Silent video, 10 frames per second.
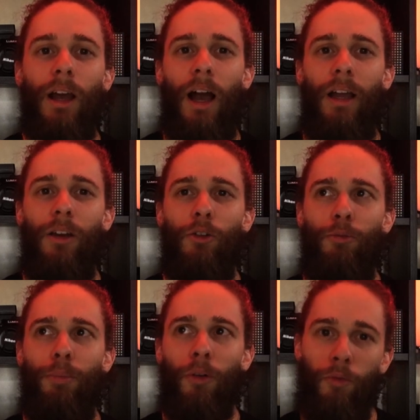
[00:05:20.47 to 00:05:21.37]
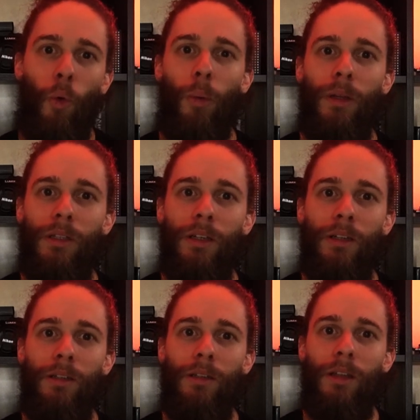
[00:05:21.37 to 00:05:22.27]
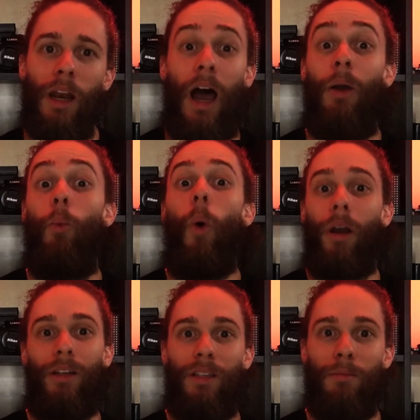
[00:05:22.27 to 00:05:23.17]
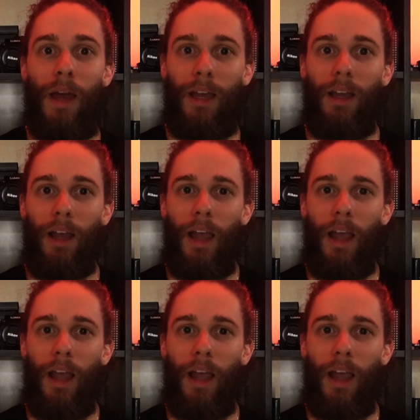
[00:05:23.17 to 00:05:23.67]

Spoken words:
kind of performances that I wanted to make.